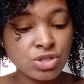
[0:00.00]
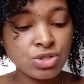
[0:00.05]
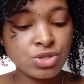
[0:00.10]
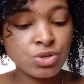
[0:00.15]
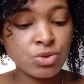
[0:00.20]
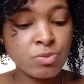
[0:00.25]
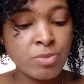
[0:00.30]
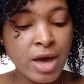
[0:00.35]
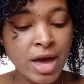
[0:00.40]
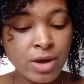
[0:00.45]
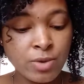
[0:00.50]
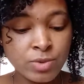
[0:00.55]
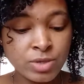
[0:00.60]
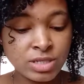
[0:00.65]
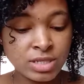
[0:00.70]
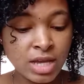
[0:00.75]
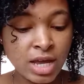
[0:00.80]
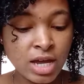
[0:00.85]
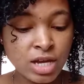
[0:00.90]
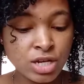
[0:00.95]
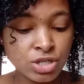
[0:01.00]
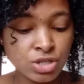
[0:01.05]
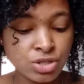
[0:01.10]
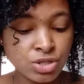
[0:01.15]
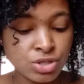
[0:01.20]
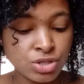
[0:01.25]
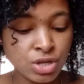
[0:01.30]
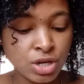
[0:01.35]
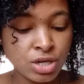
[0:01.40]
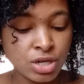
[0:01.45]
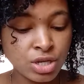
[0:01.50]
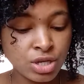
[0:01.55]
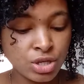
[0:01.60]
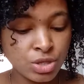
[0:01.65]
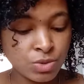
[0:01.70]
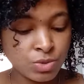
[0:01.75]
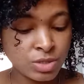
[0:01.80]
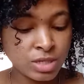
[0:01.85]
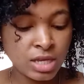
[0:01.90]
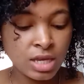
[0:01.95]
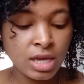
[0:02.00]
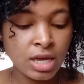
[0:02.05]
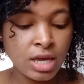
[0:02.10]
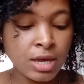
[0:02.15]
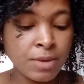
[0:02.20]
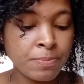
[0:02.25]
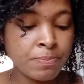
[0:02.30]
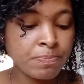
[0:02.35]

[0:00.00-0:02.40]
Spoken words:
too bad once I actually started using it.